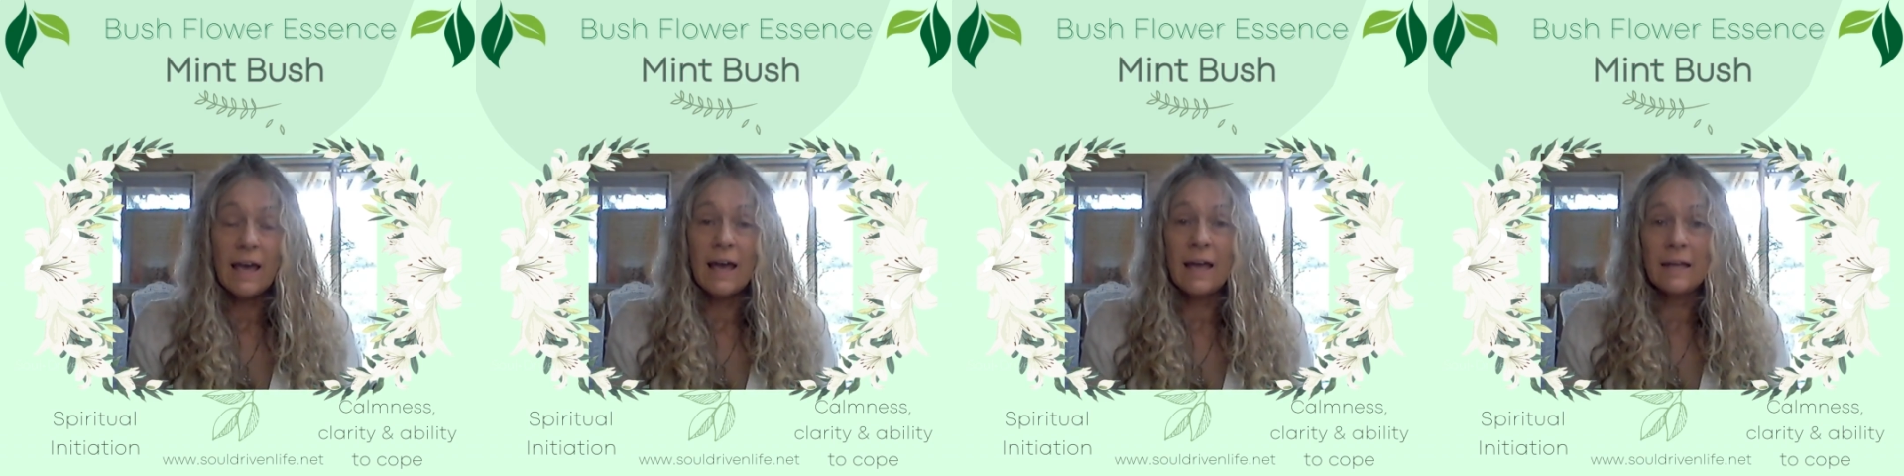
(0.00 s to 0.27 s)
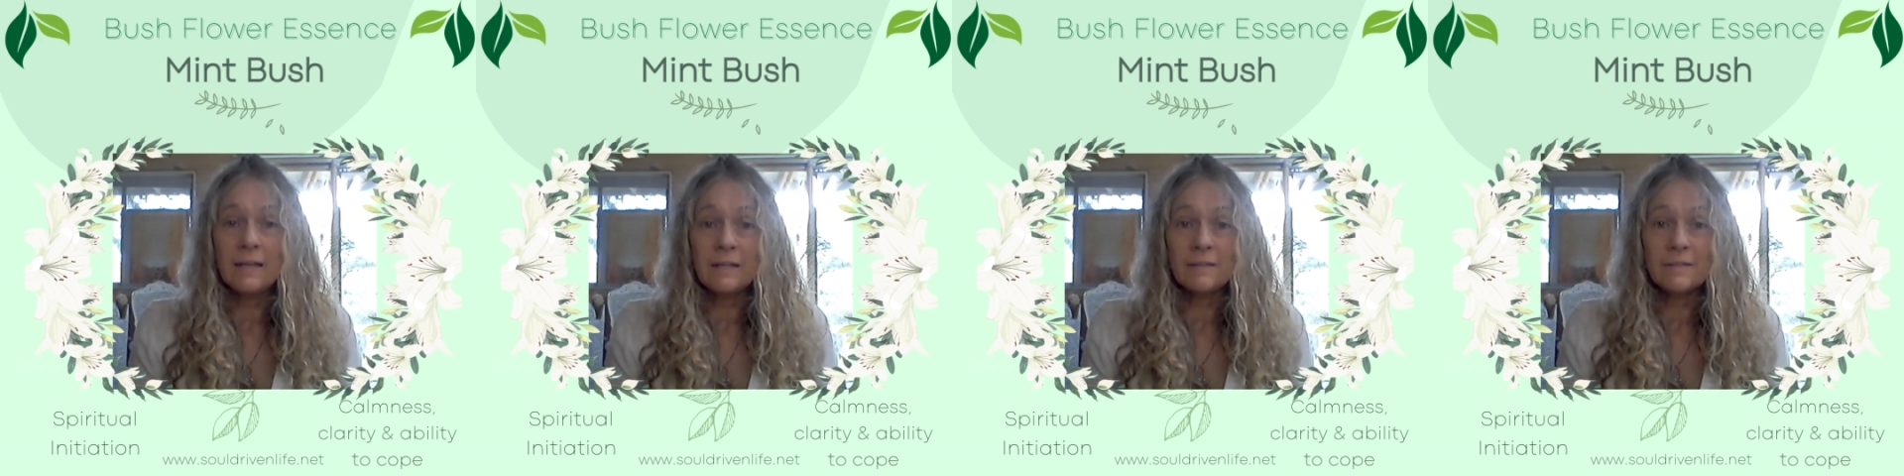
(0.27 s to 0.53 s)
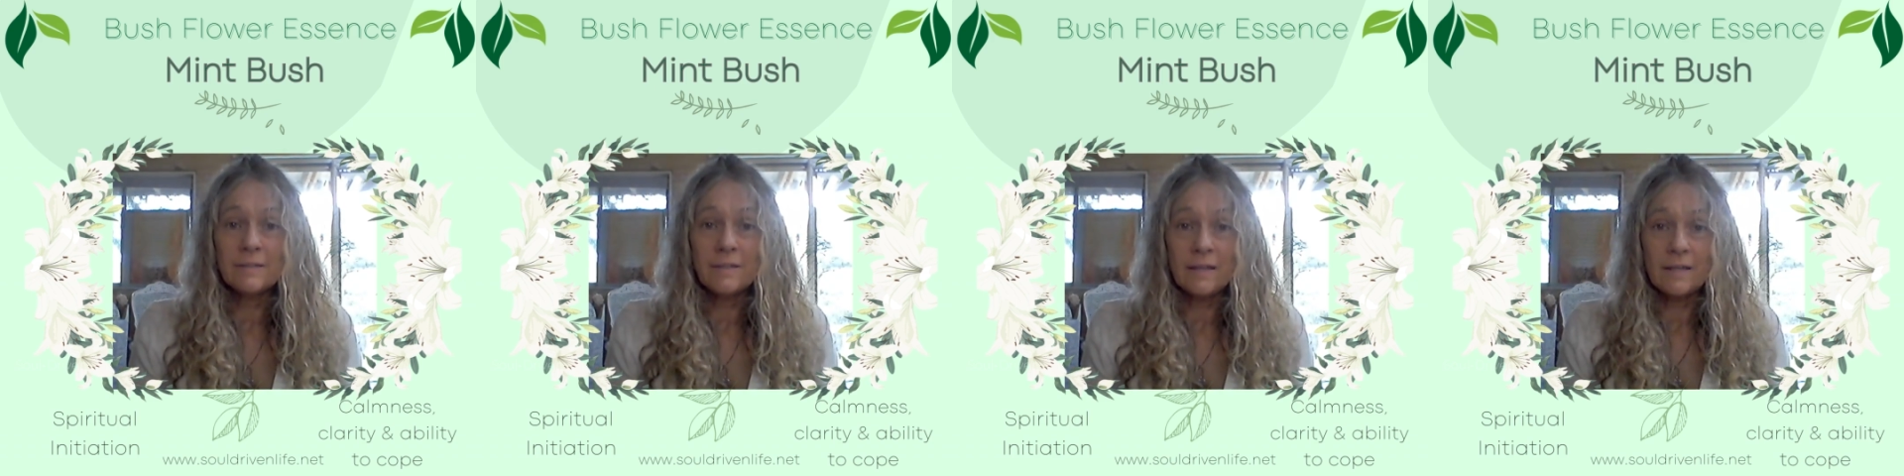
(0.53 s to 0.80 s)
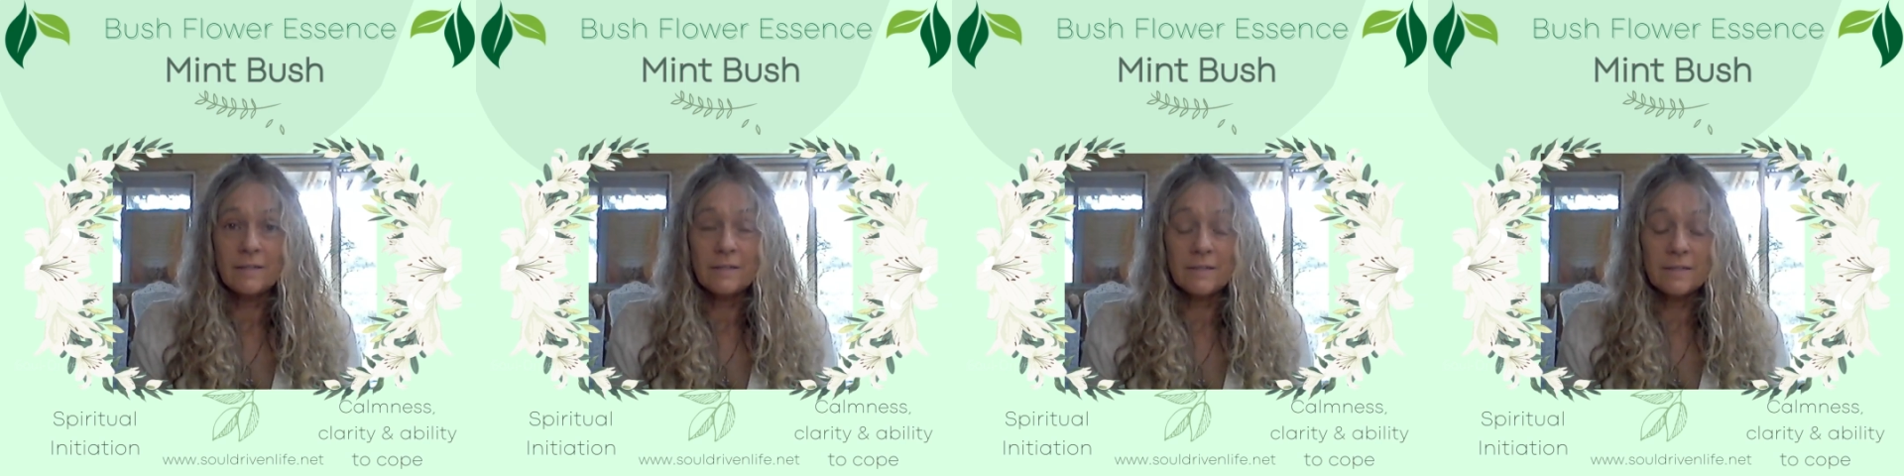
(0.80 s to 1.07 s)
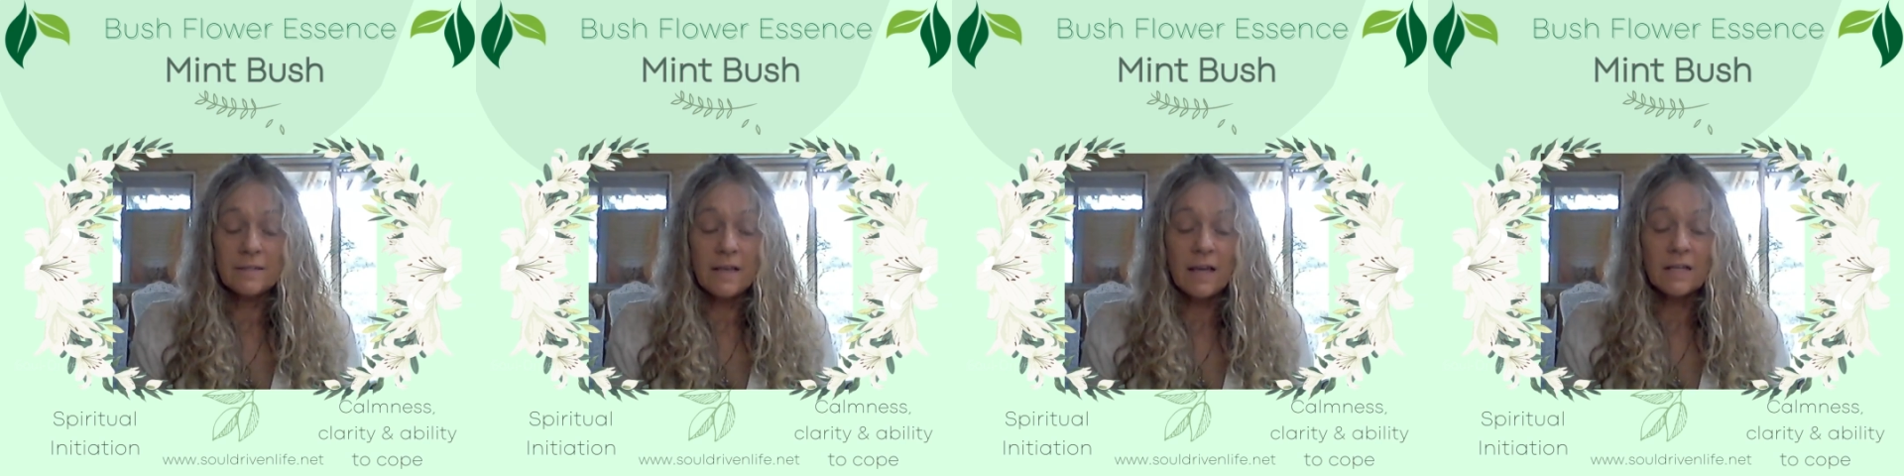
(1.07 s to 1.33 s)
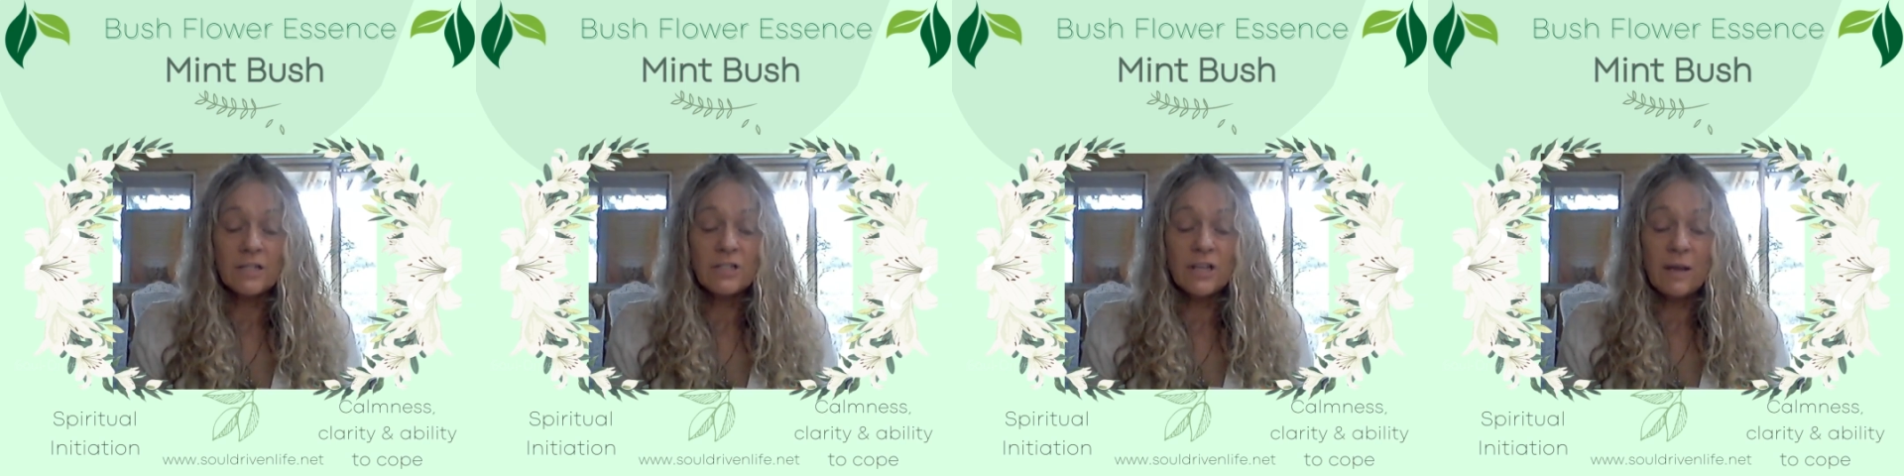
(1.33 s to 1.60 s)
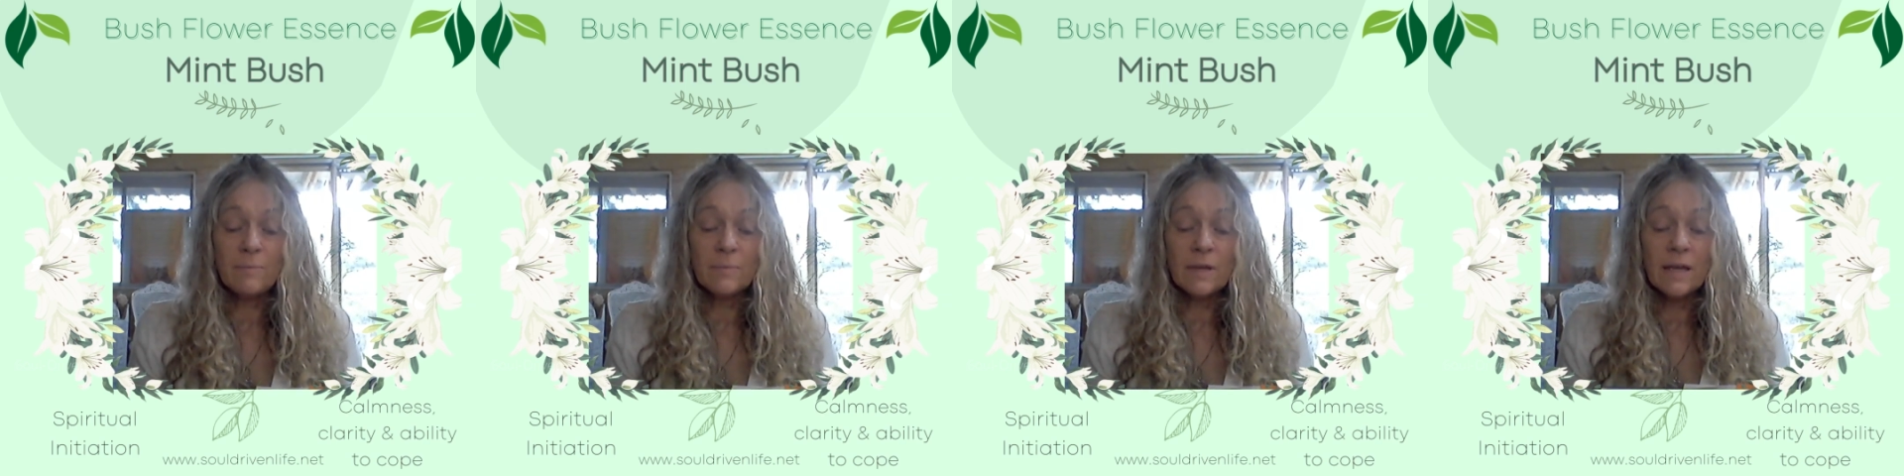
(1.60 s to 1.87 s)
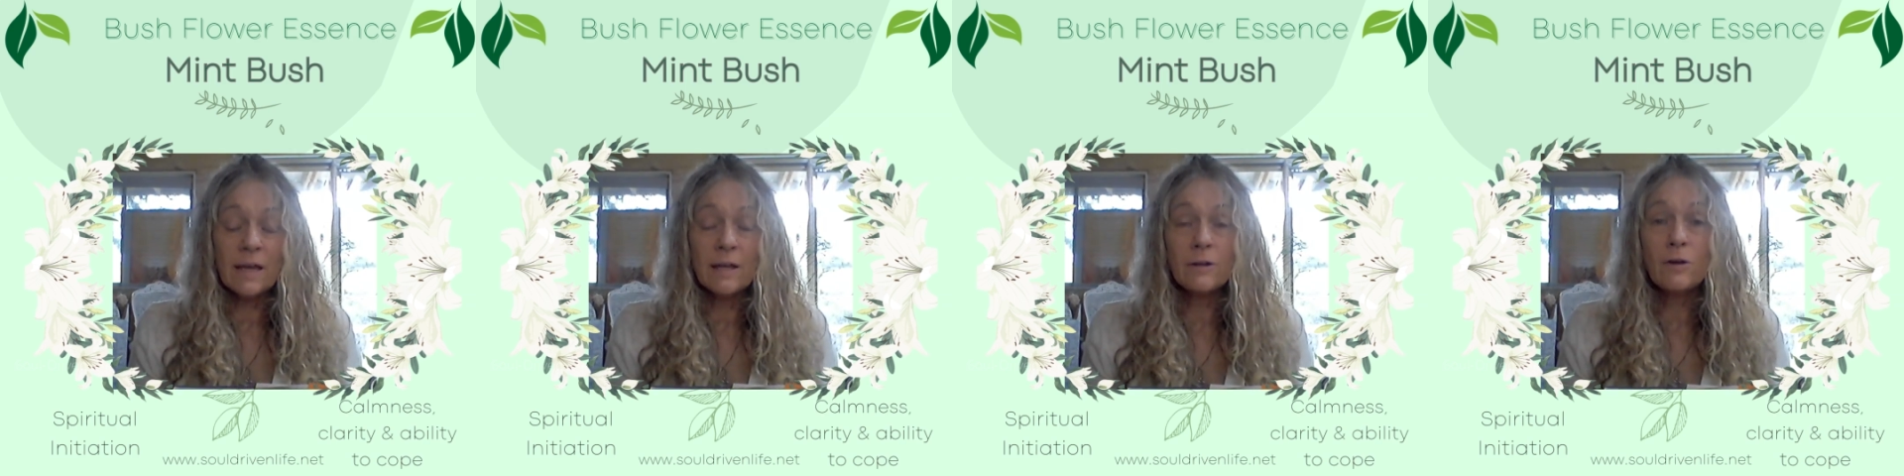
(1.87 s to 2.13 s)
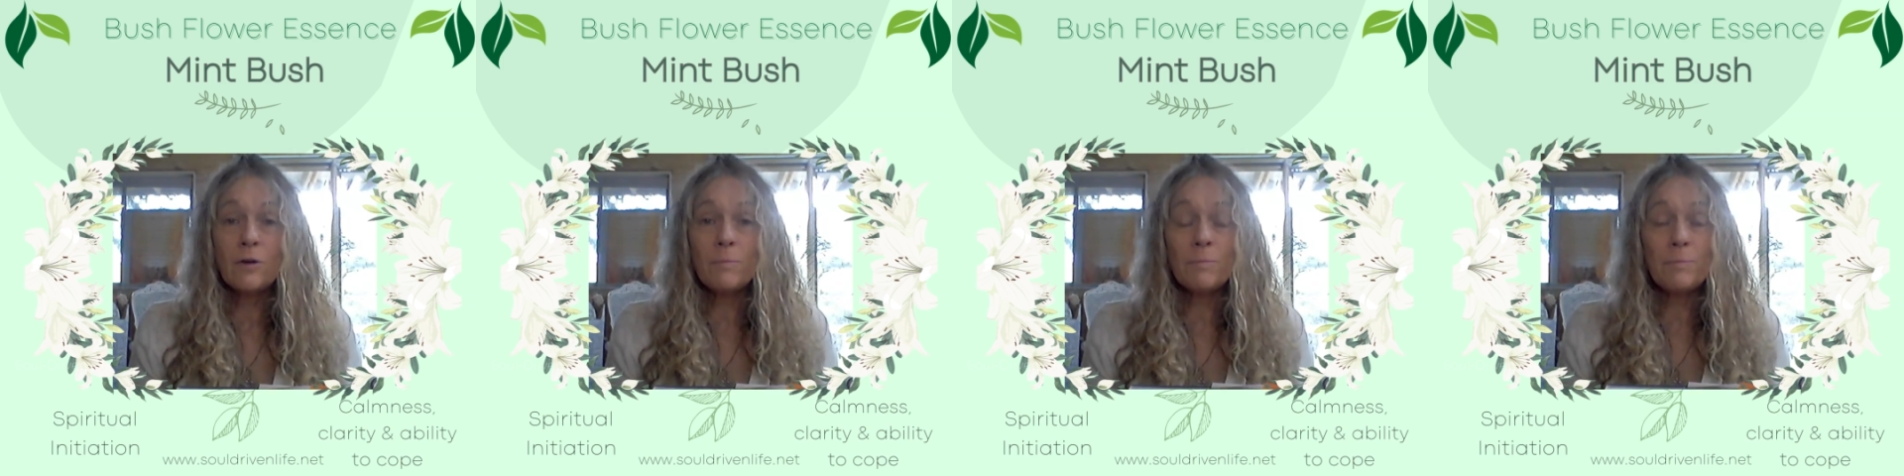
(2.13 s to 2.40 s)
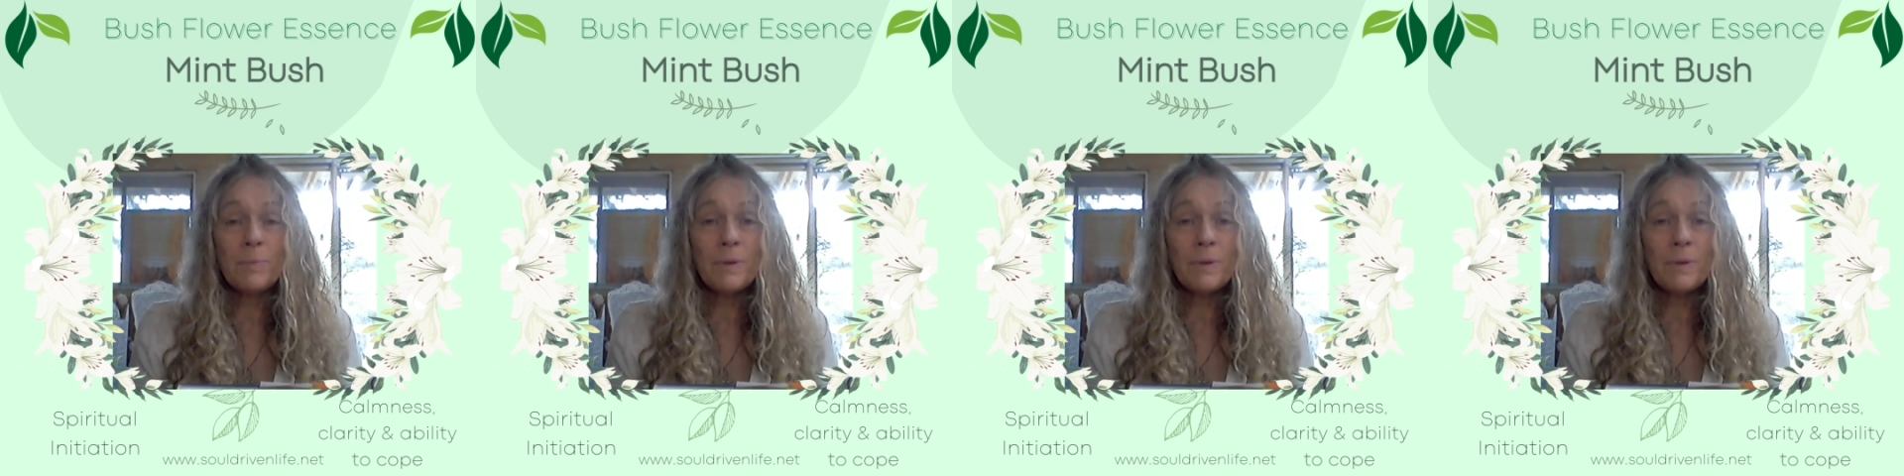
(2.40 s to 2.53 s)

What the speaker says: and it says, "A gem cannot